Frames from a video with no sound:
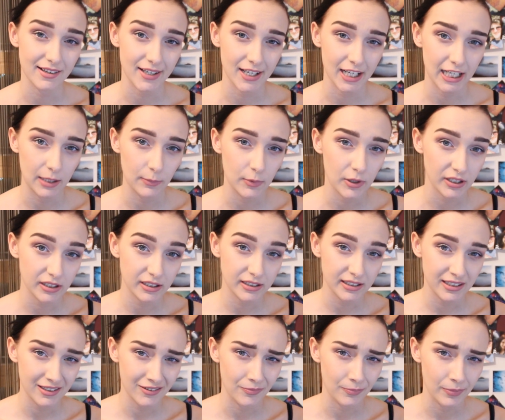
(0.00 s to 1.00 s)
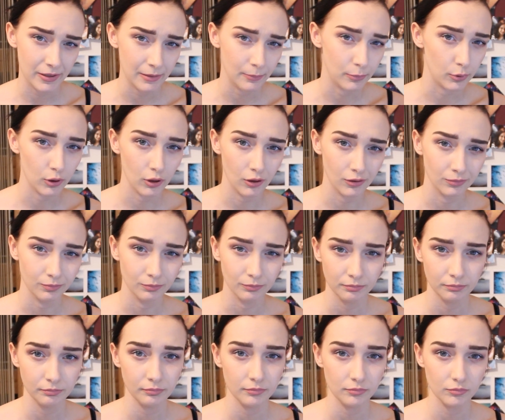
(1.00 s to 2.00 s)
a community of people
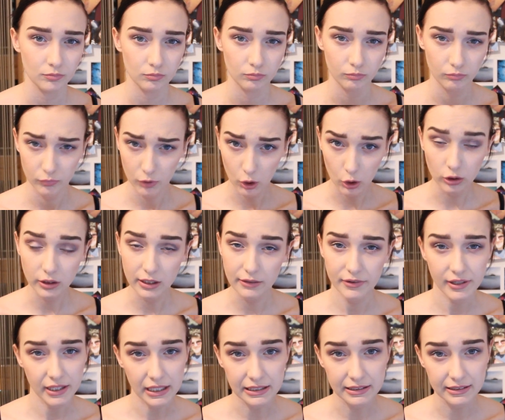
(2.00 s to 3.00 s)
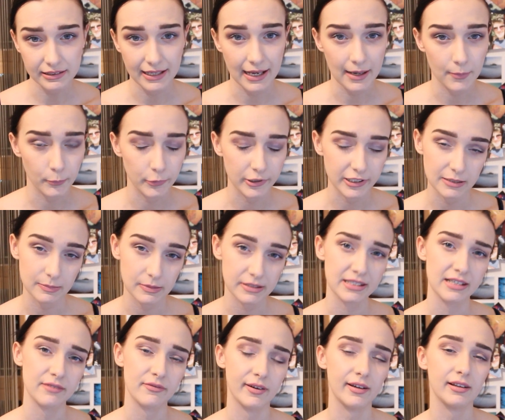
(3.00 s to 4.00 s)
all over the internet, but
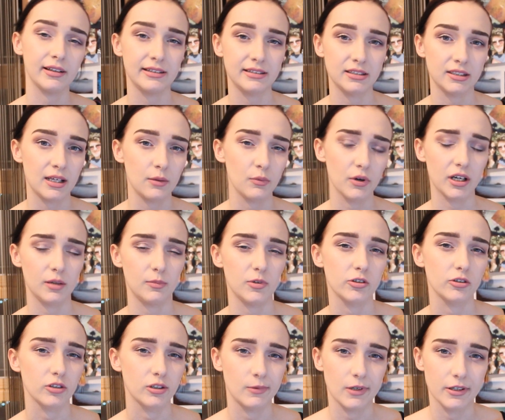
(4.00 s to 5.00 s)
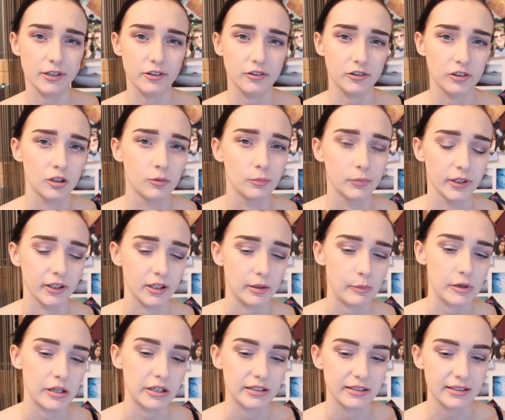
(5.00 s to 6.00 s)
specifically today we're going to be talking about the Tumblr
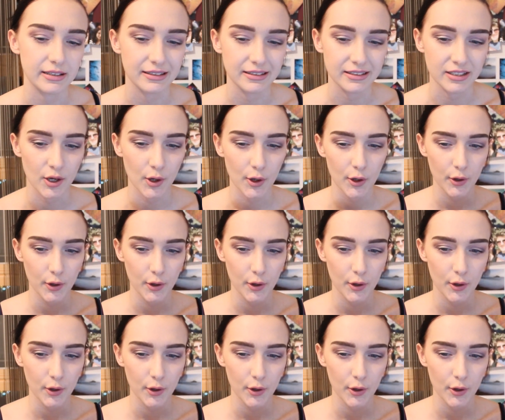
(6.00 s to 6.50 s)
communities,